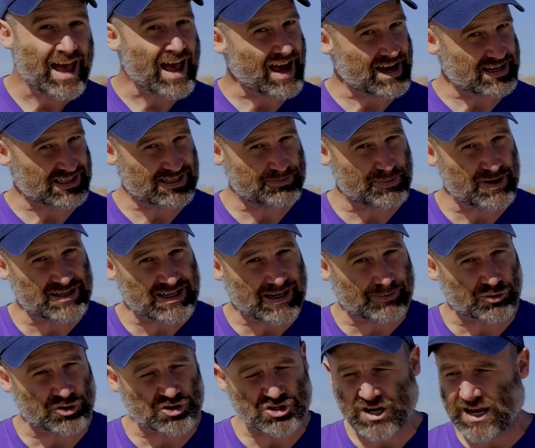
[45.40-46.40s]
has to be
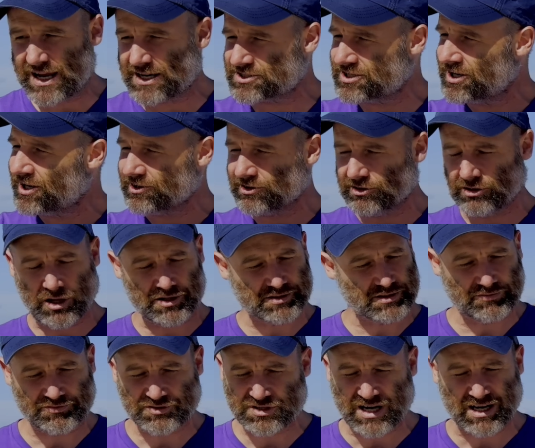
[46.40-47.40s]
double checked. Lots
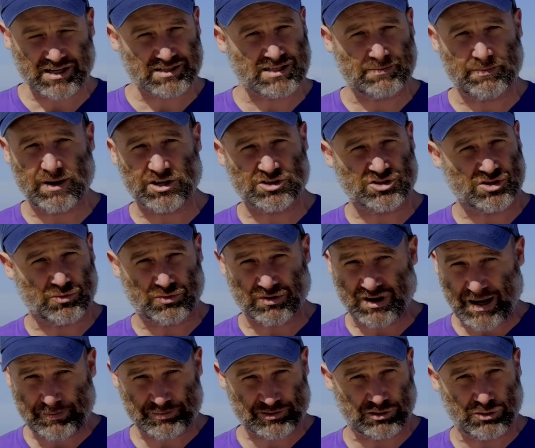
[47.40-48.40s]
of checks to make sure we're
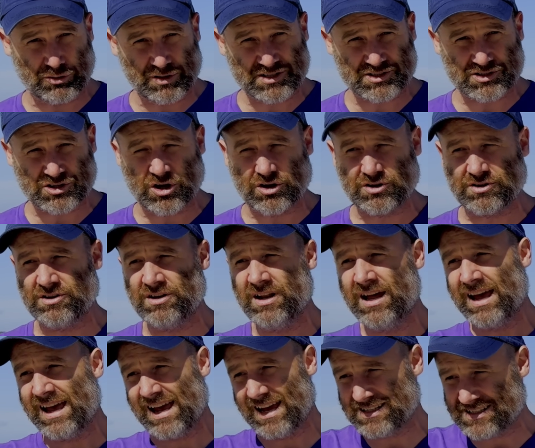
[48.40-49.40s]
absolutely certain.
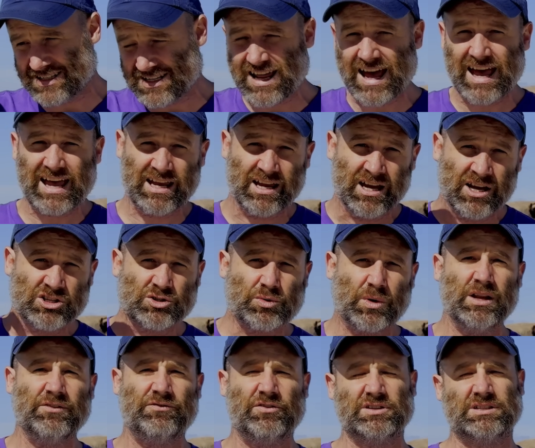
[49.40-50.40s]
And today,
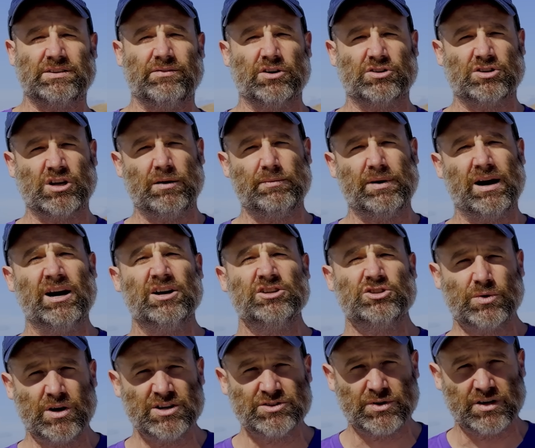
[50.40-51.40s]
21st of October
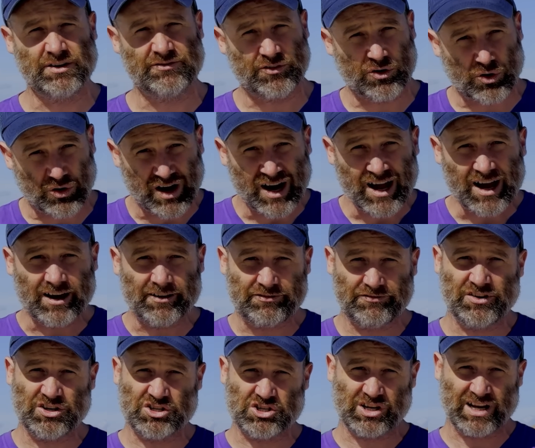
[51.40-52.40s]
2024,
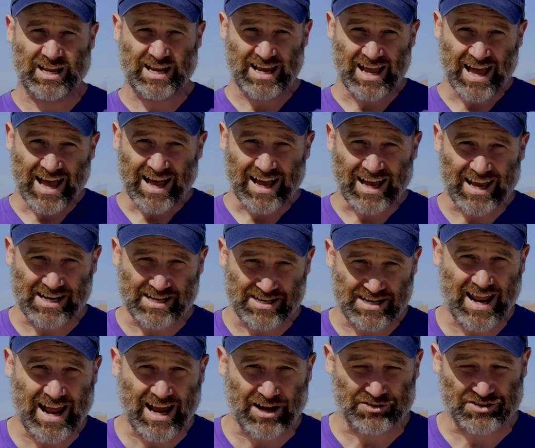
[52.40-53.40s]
officially
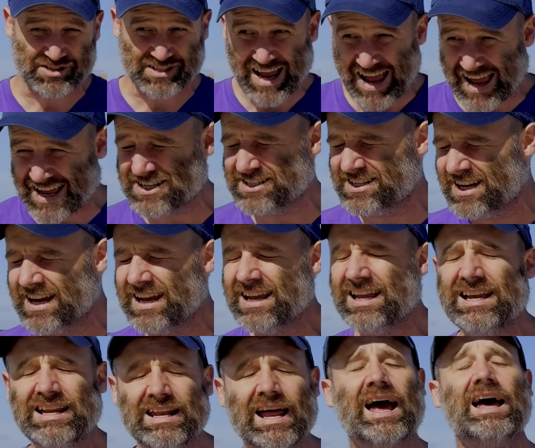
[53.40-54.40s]
announced. And
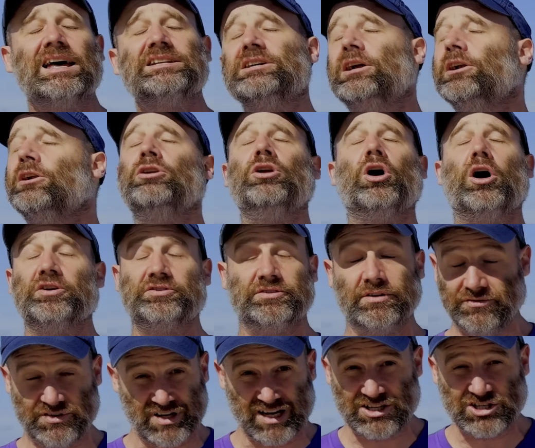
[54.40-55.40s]
it has a lot
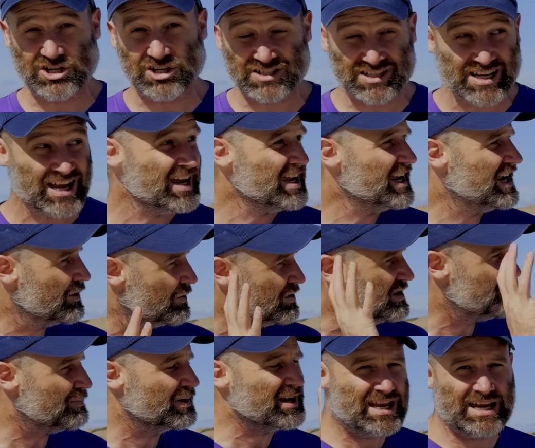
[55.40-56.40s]
of digits. Here are the
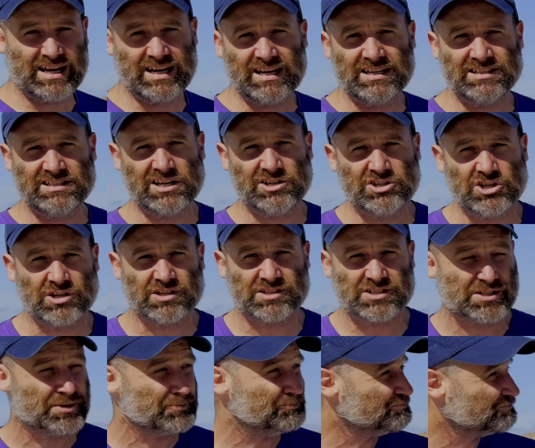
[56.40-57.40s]
beginning
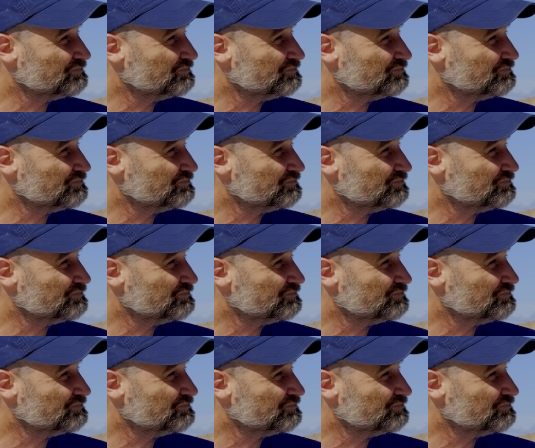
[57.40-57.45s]
digits.